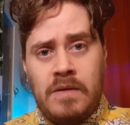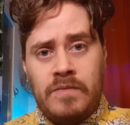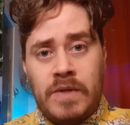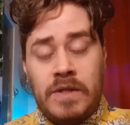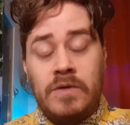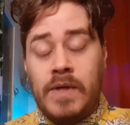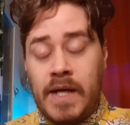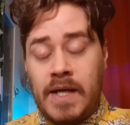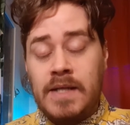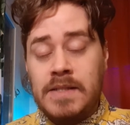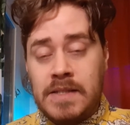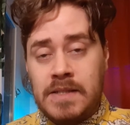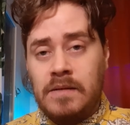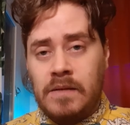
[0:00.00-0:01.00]
that you can
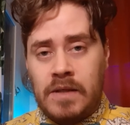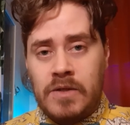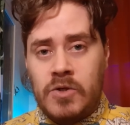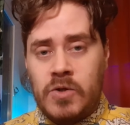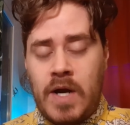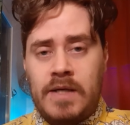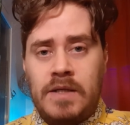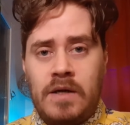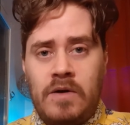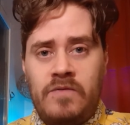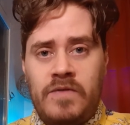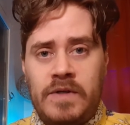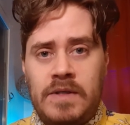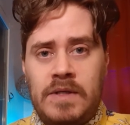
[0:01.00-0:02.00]
still contract
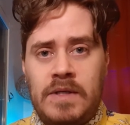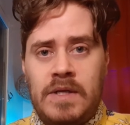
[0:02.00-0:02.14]
COVID.